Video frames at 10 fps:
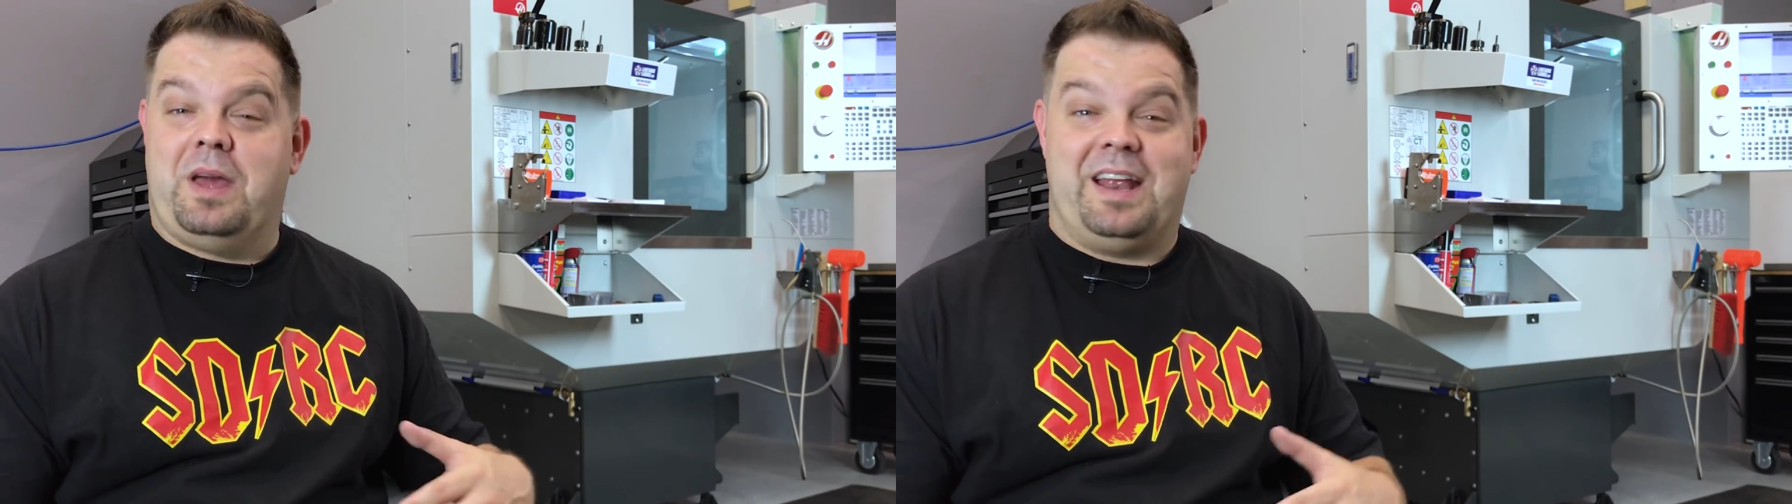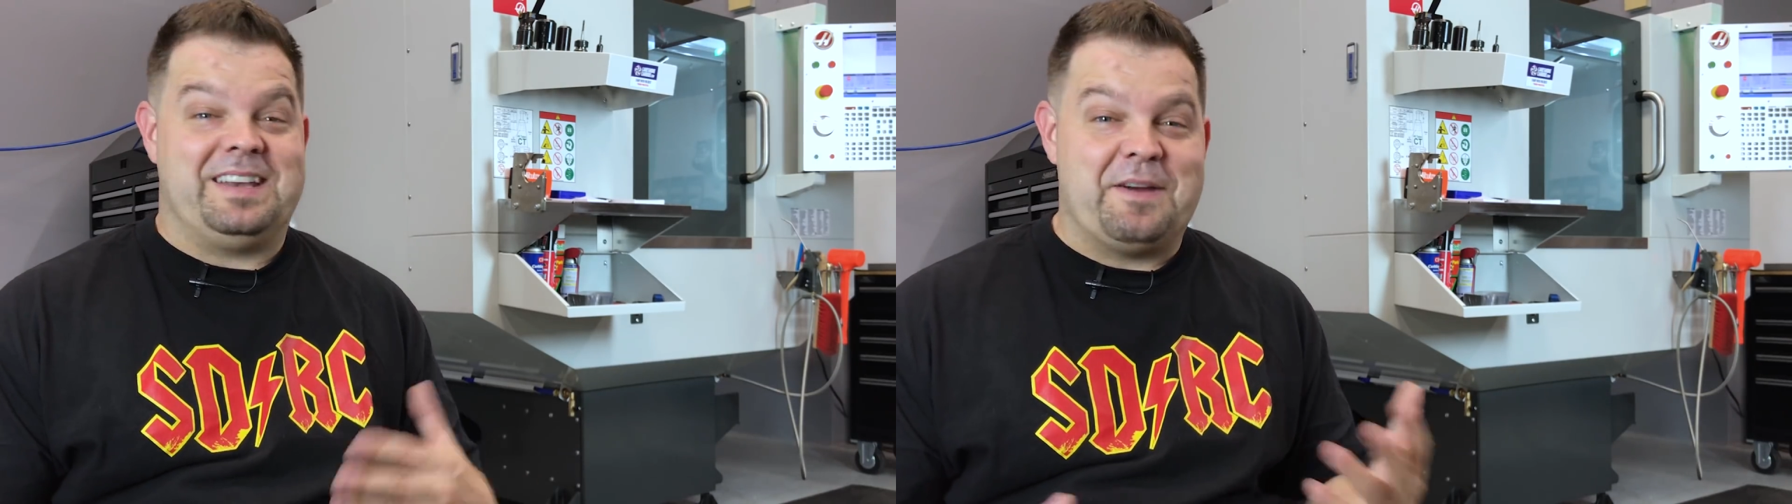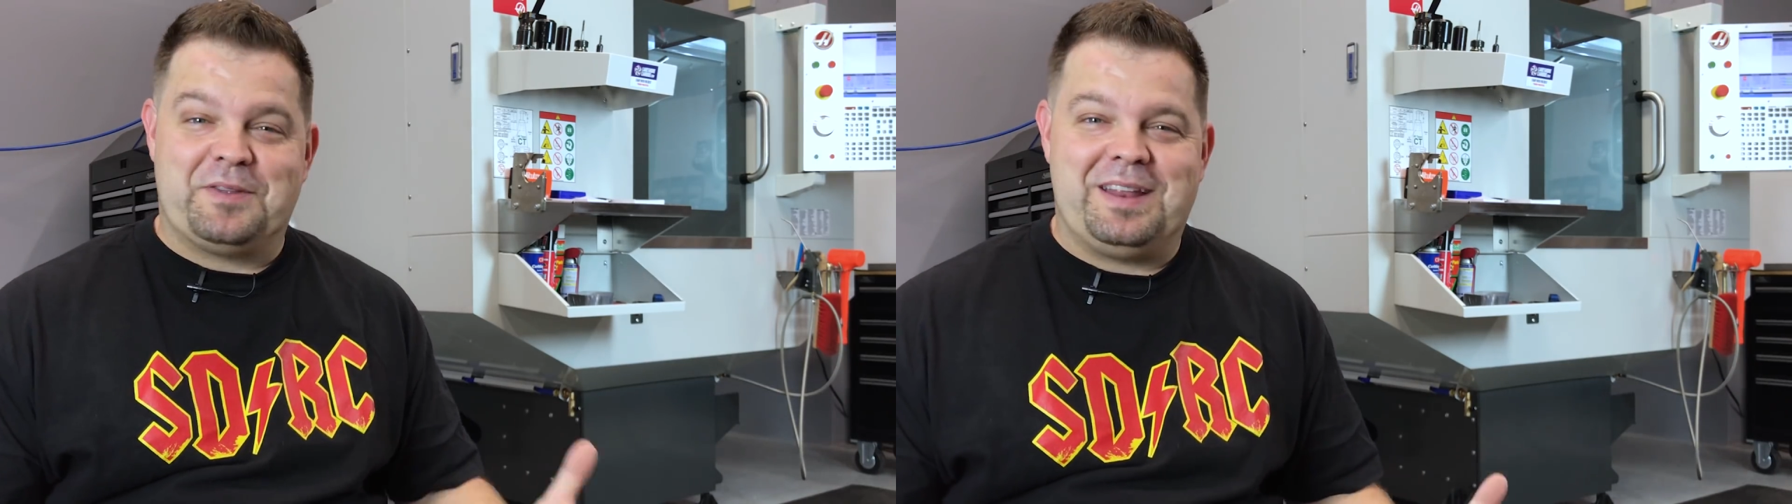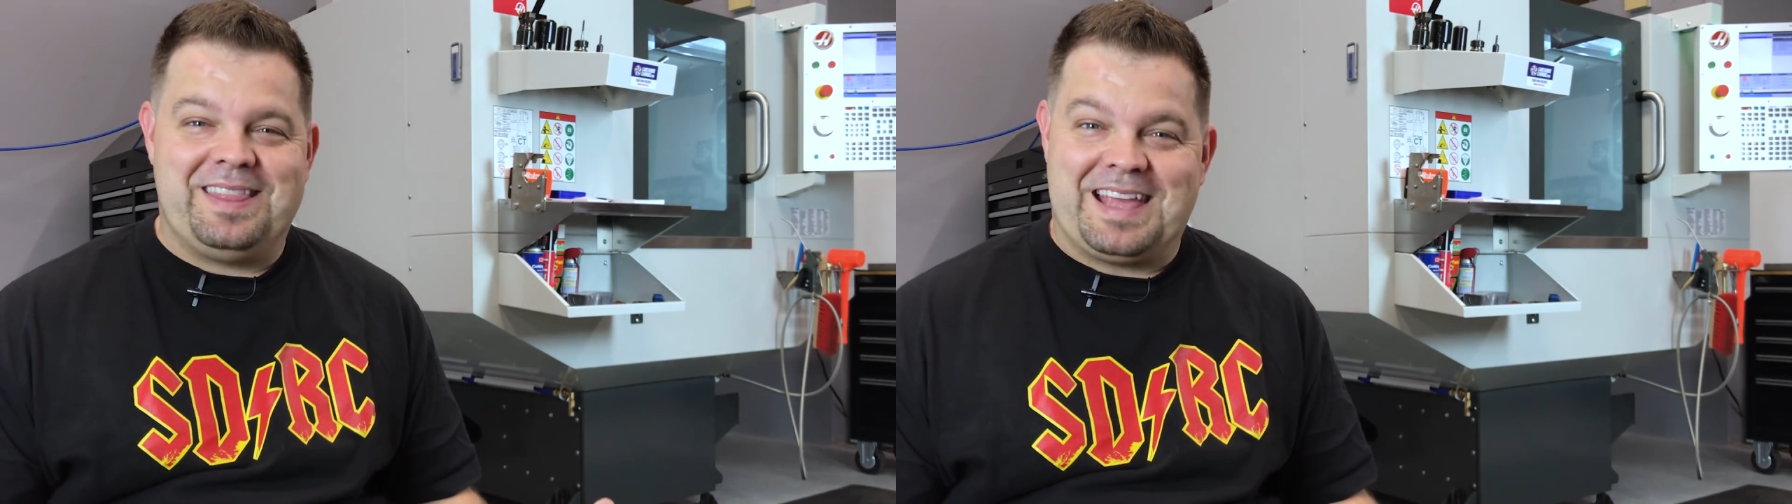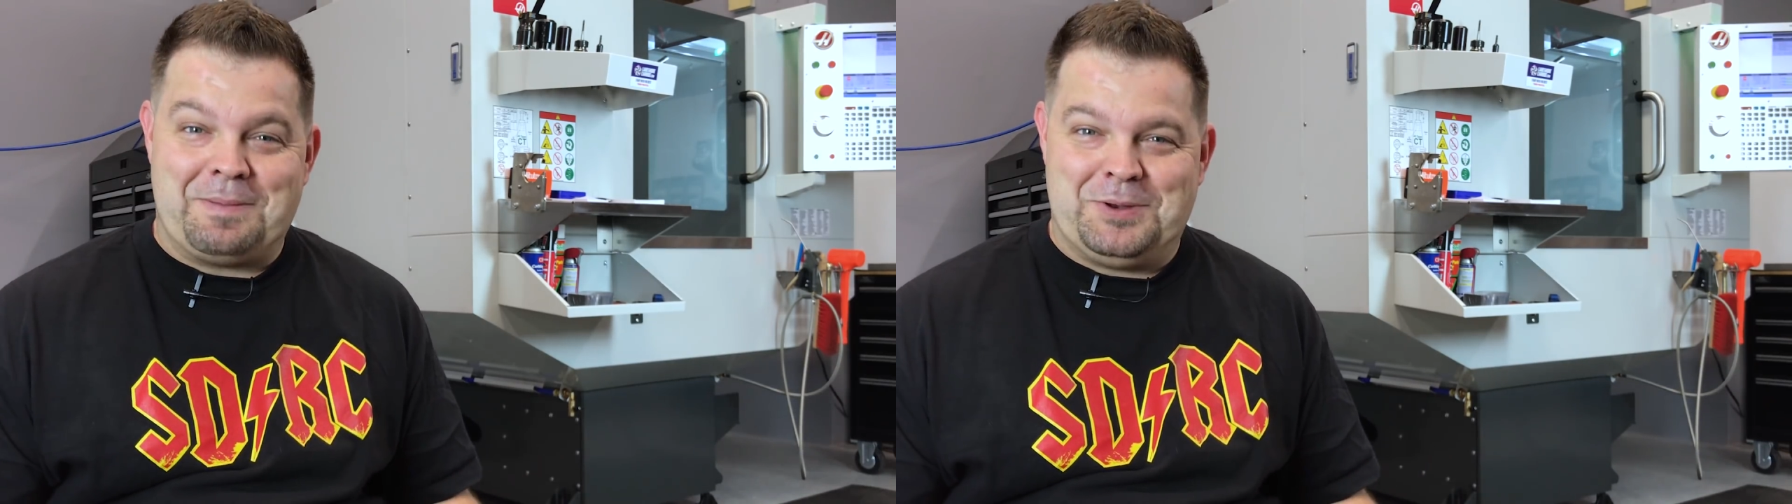and I definitely didn't
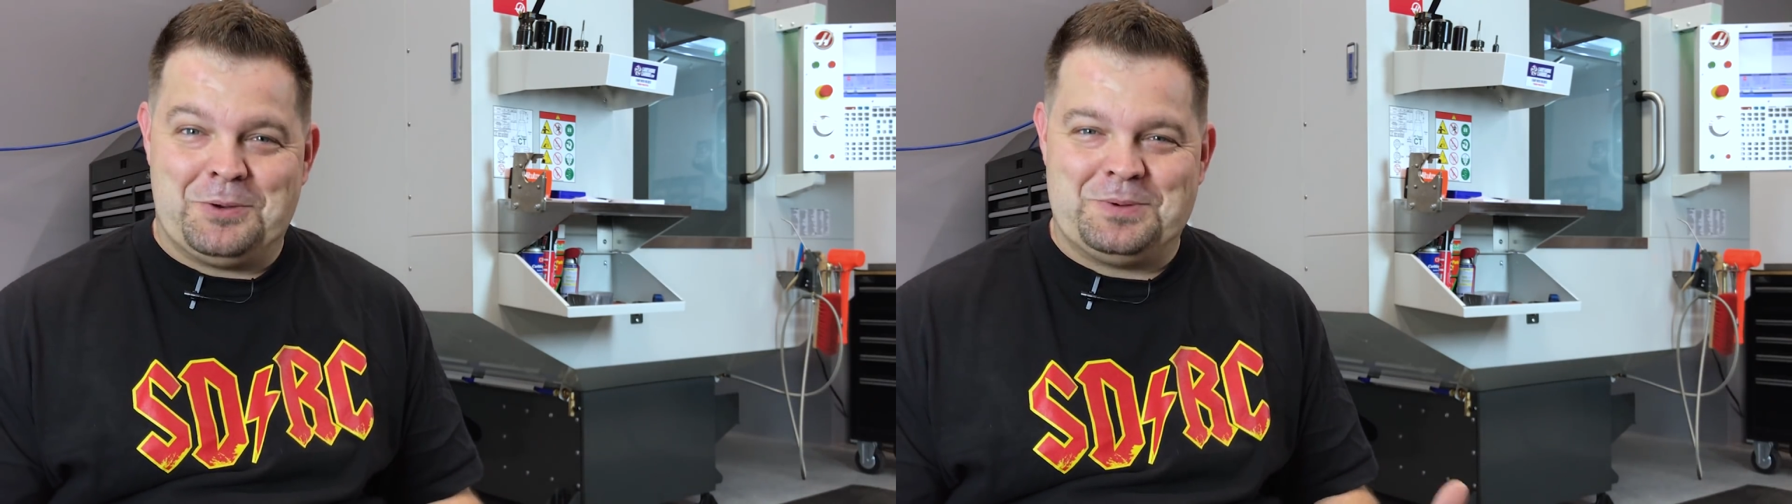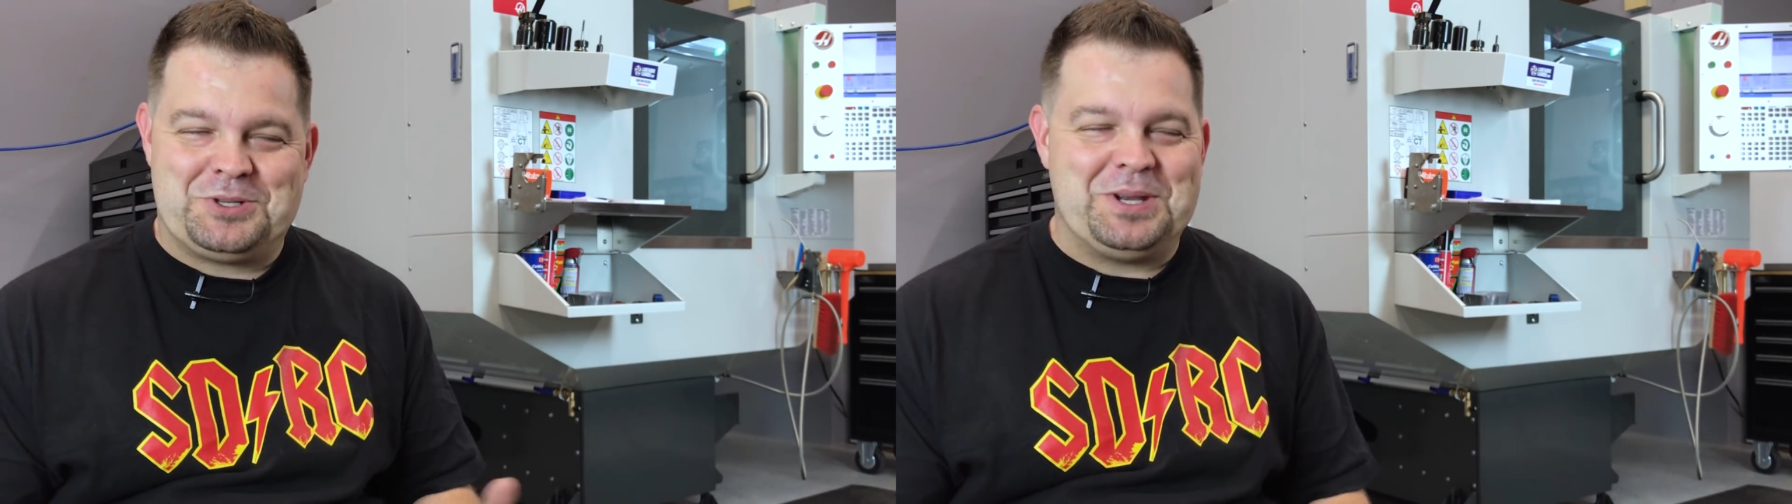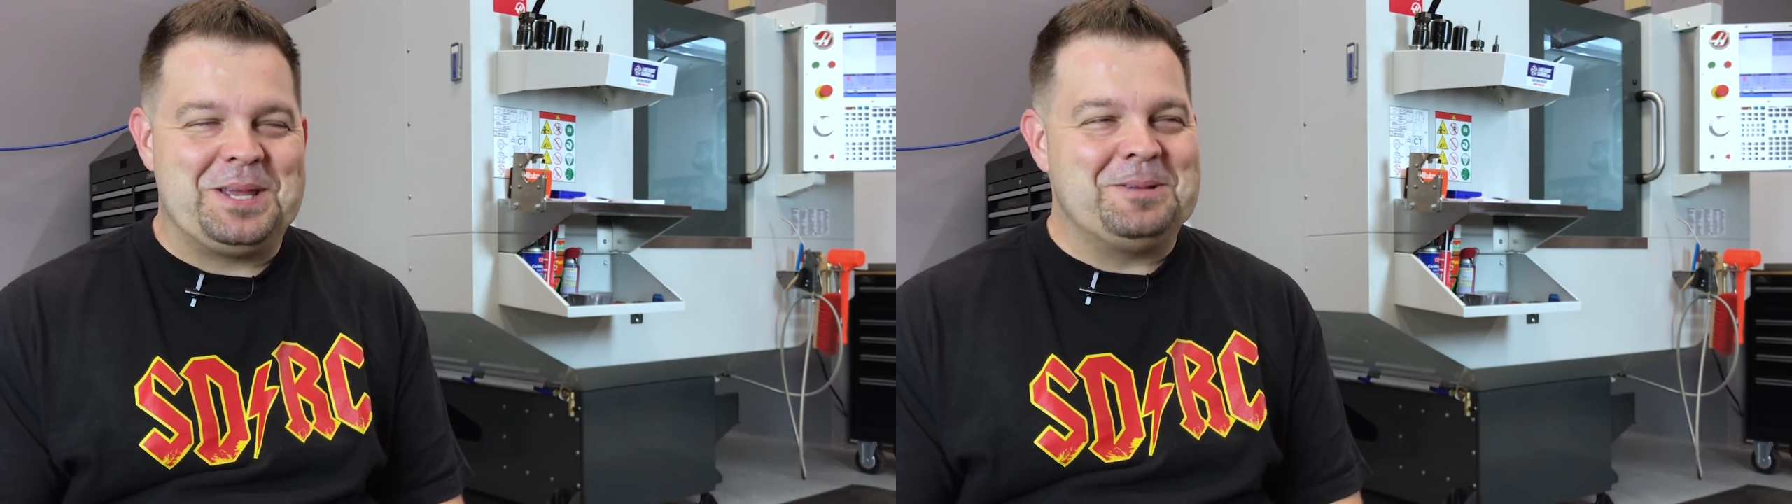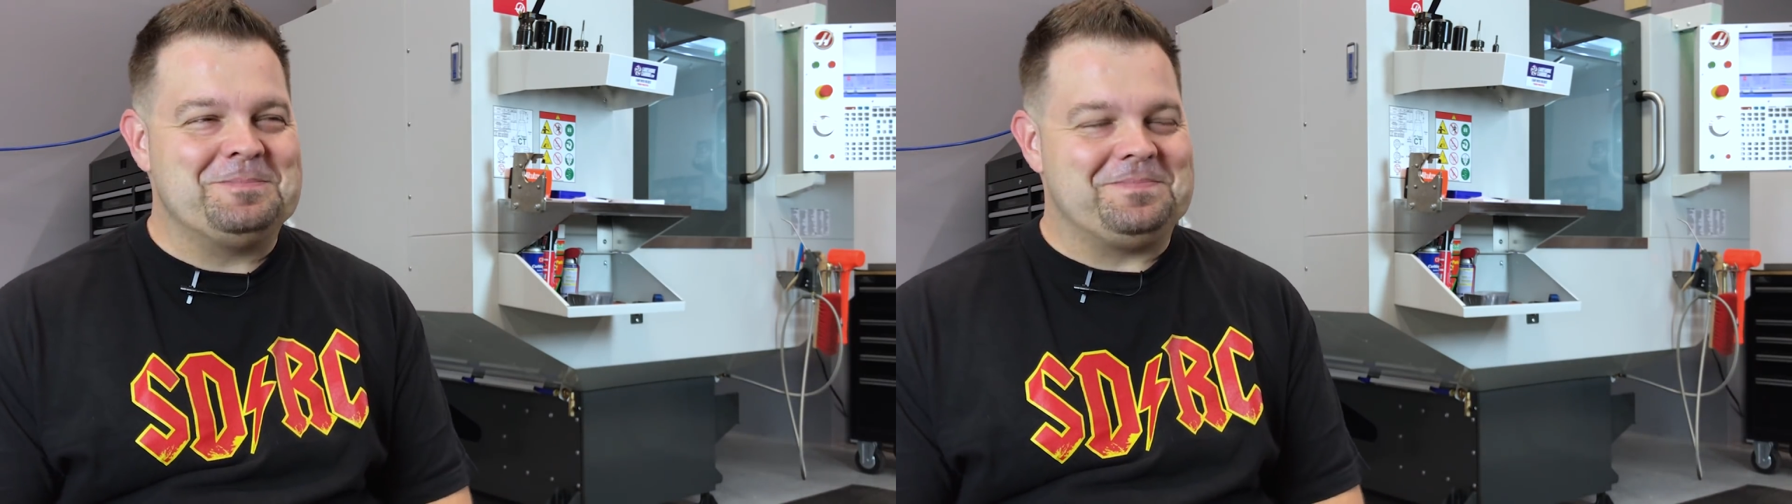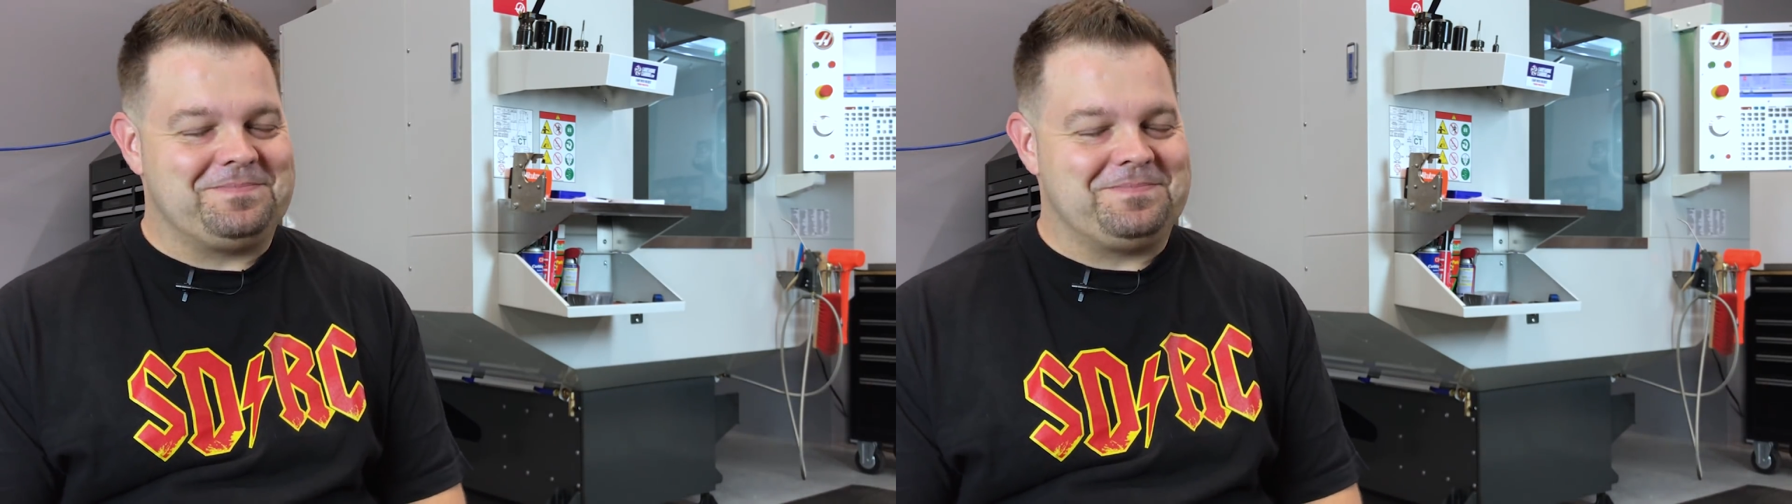think I'd be doing machining.